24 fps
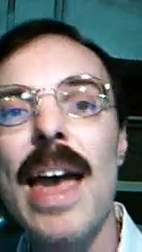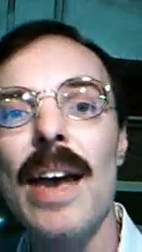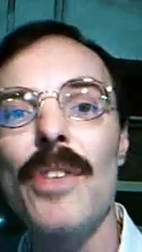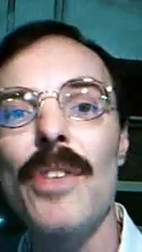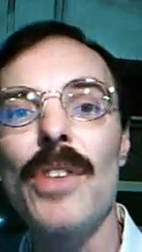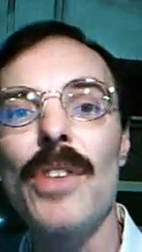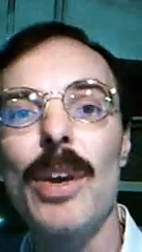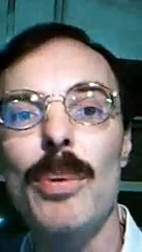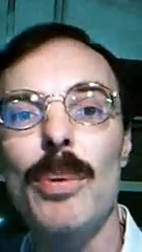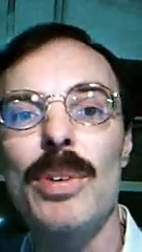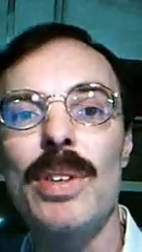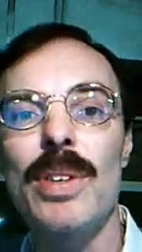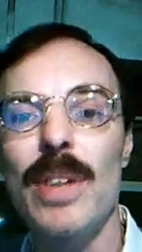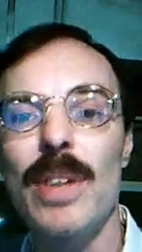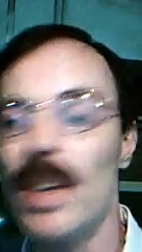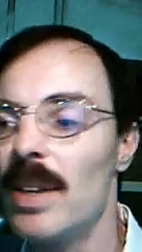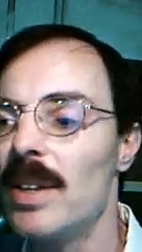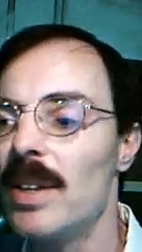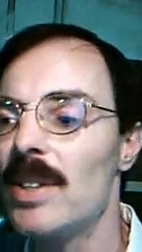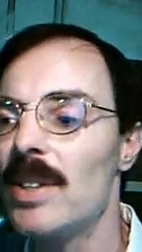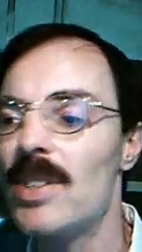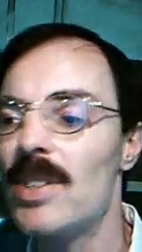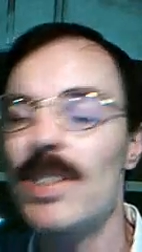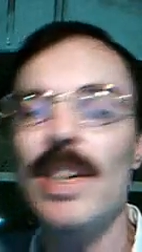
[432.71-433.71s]
and they would
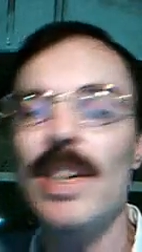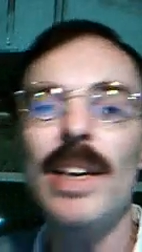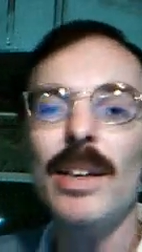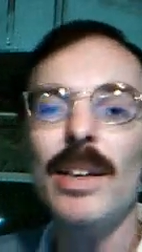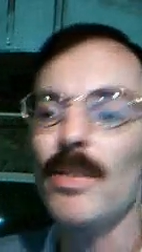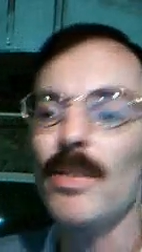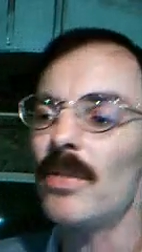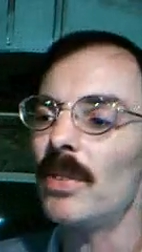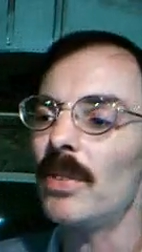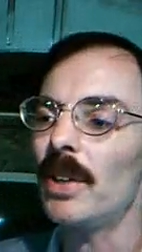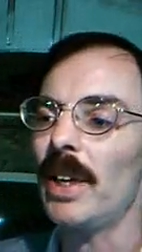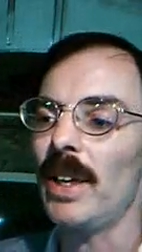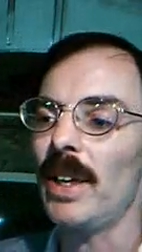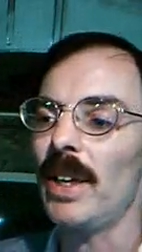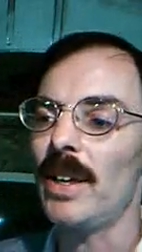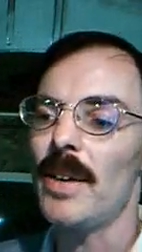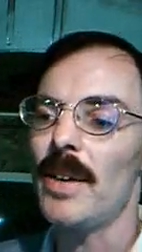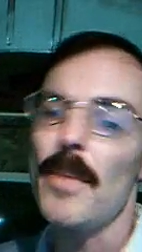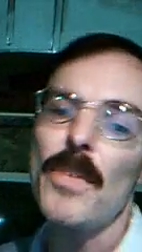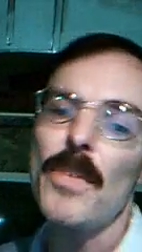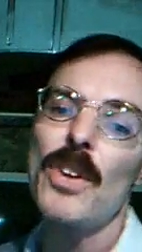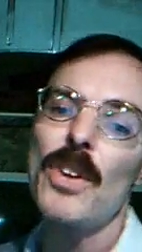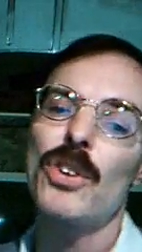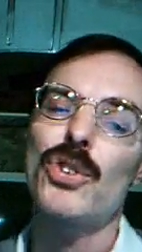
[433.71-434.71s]
and instead of like
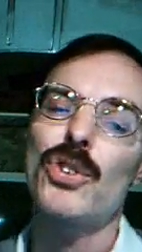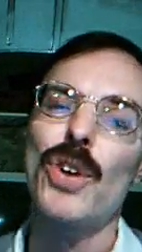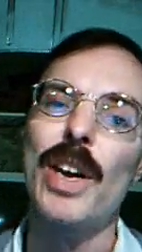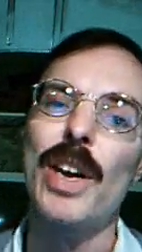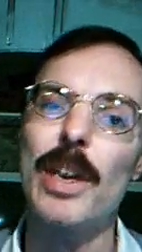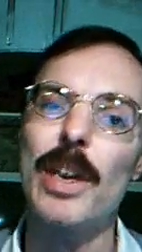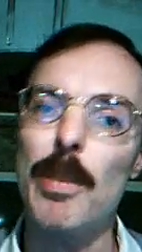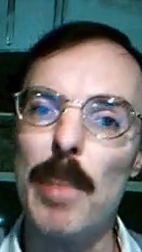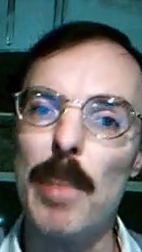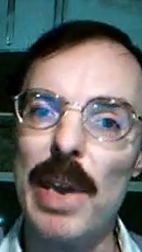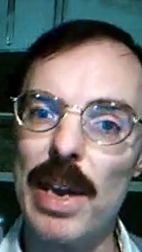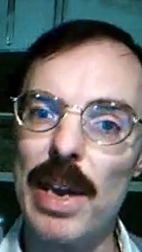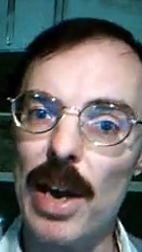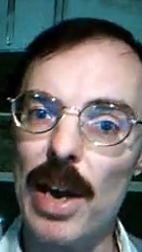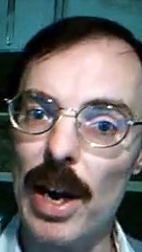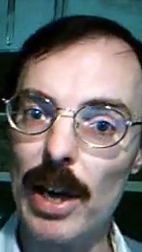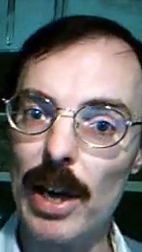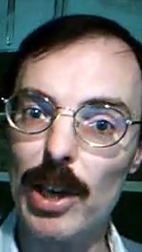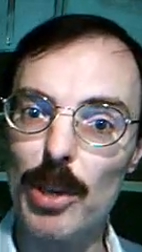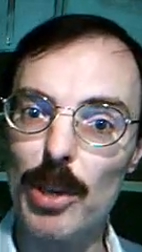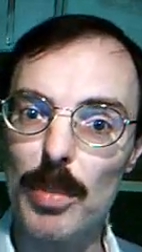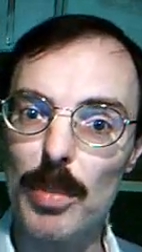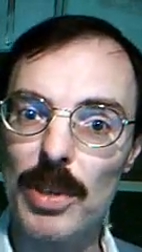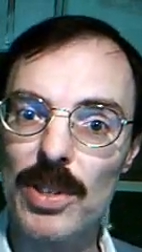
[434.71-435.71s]
trying to make
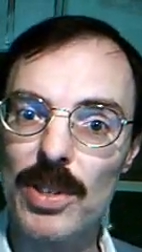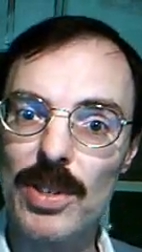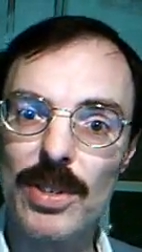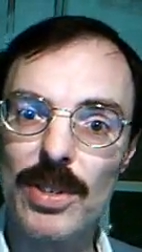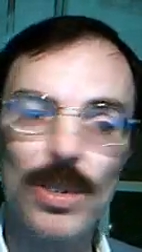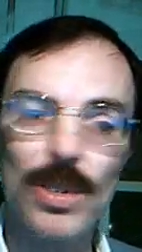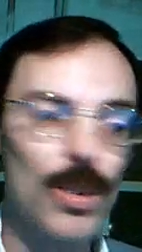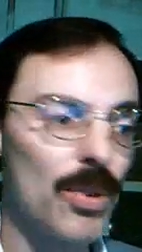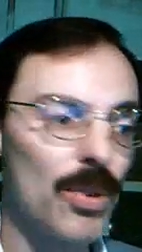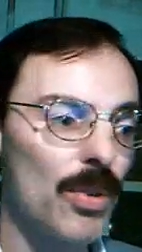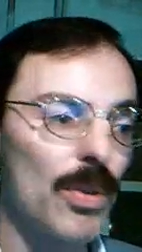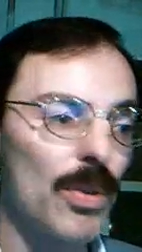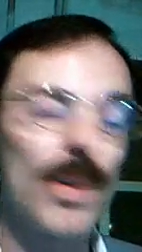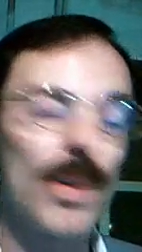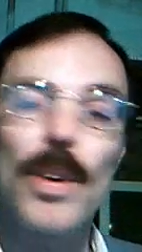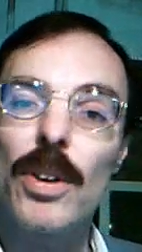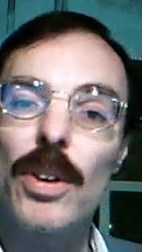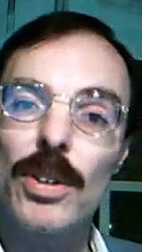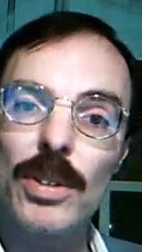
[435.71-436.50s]
arguments to